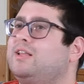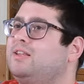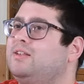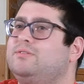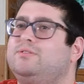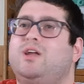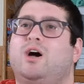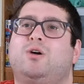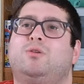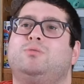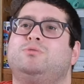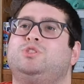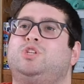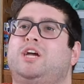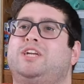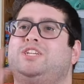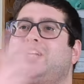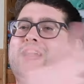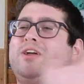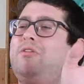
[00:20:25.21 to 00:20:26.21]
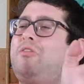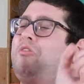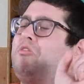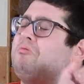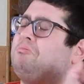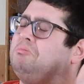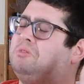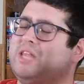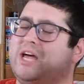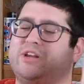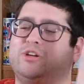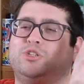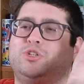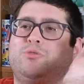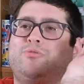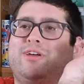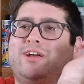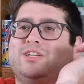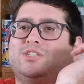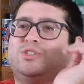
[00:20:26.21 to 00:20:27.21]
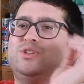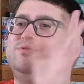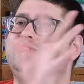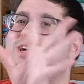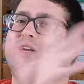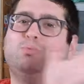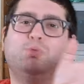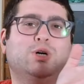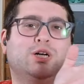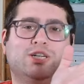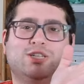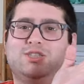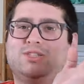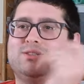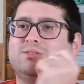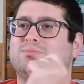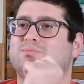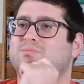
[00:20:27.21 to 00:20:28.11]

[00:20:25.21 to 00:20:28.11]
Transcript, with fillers: No, JJ, let her do this. You've done worse.